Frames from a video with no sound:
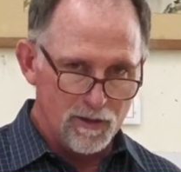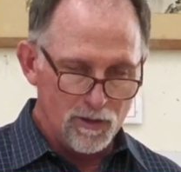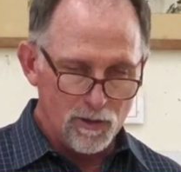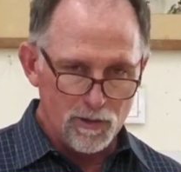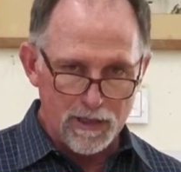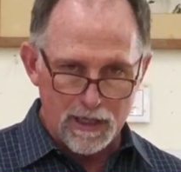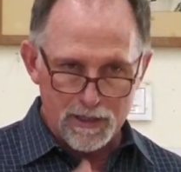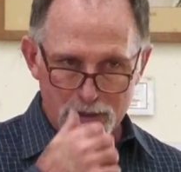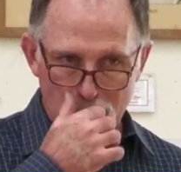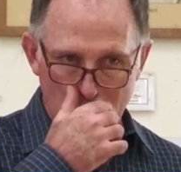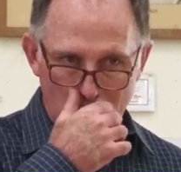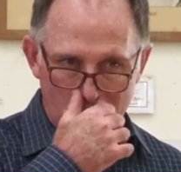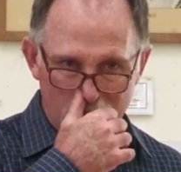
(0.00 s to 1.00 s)
who does
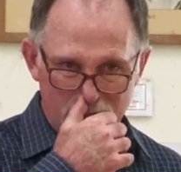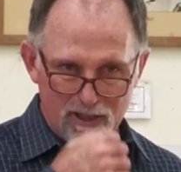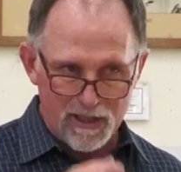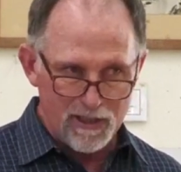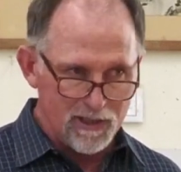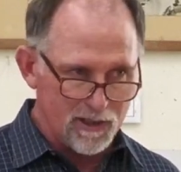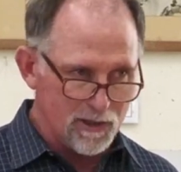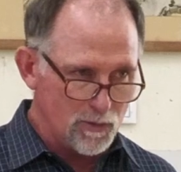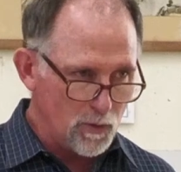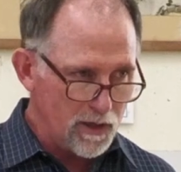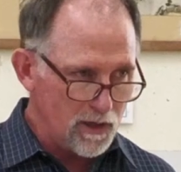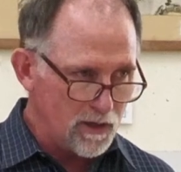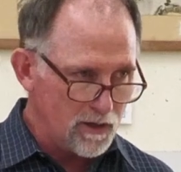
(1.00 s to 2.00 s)
the will of Jesus
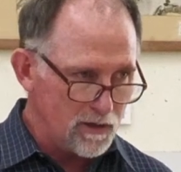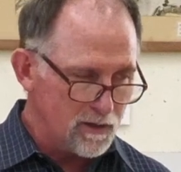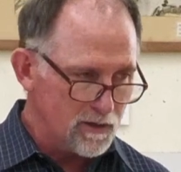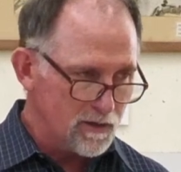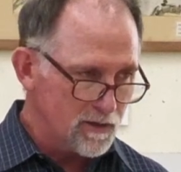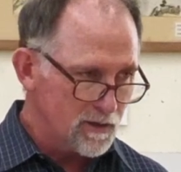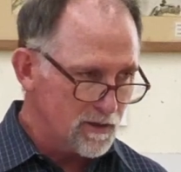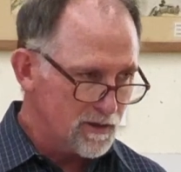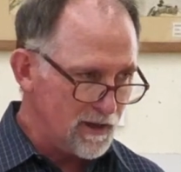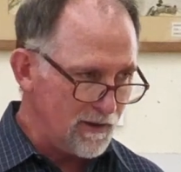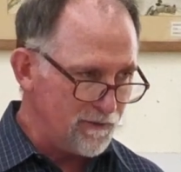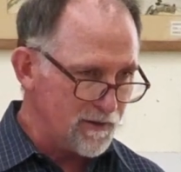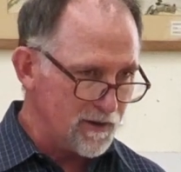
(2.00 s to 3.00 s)
will
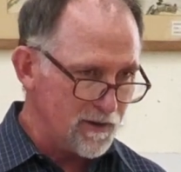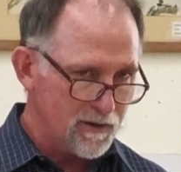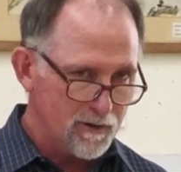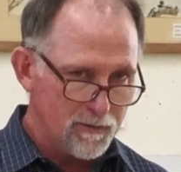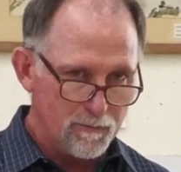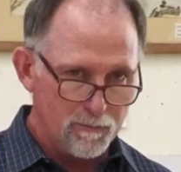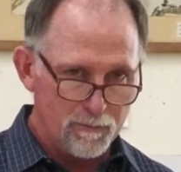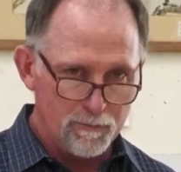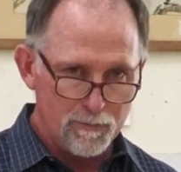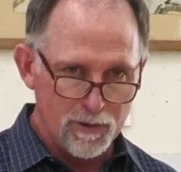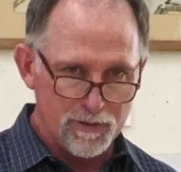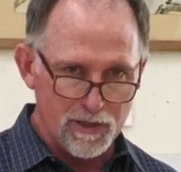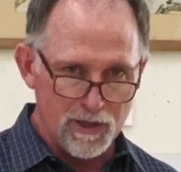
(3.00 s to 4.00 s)
suffer
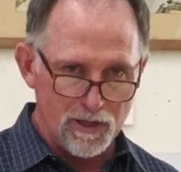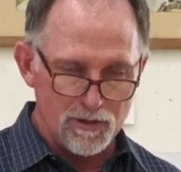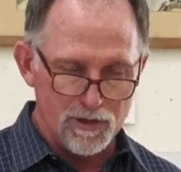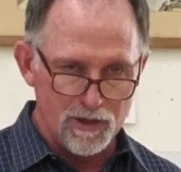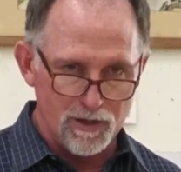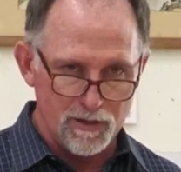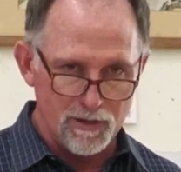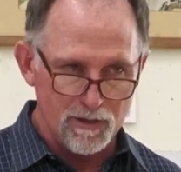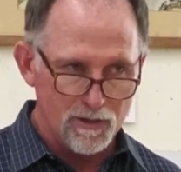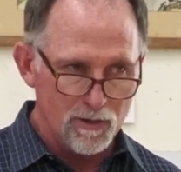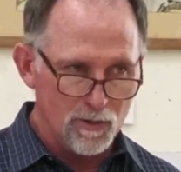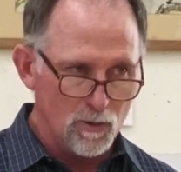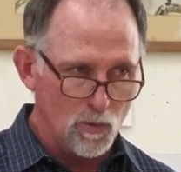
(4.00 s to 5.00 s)
persecution,
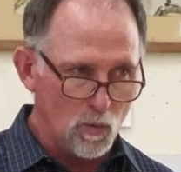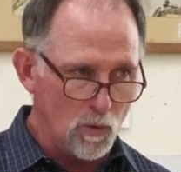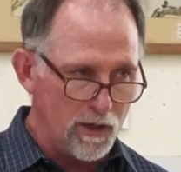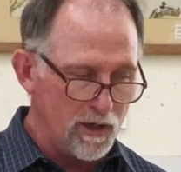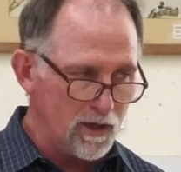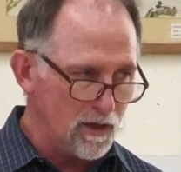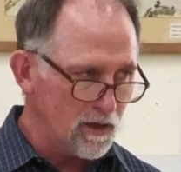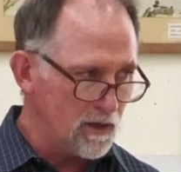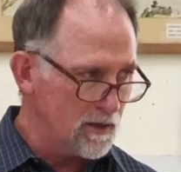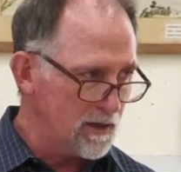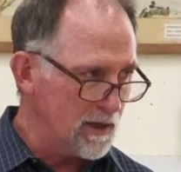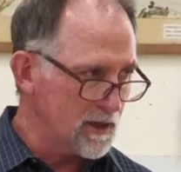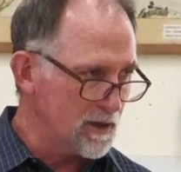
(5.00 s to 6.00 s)
will
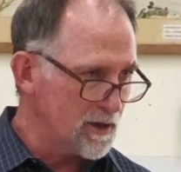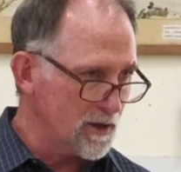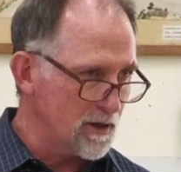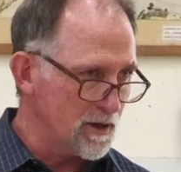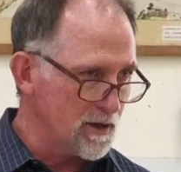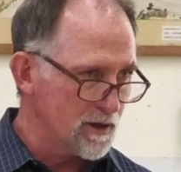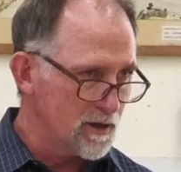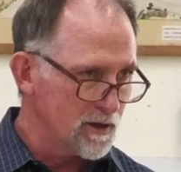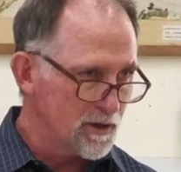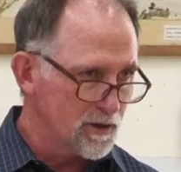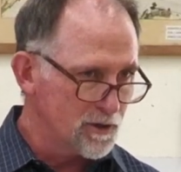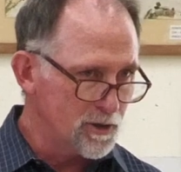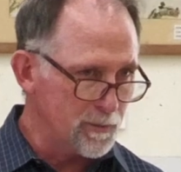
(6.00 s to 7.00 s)
incur
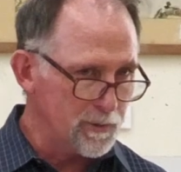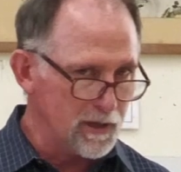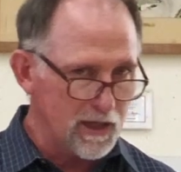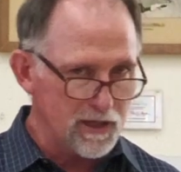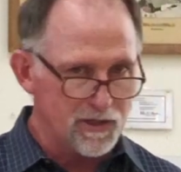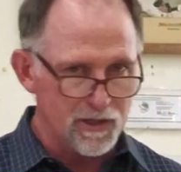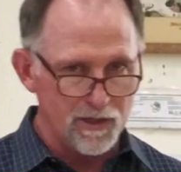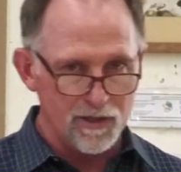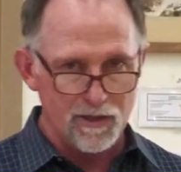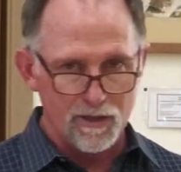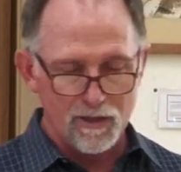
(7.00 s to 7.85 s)
tribulation.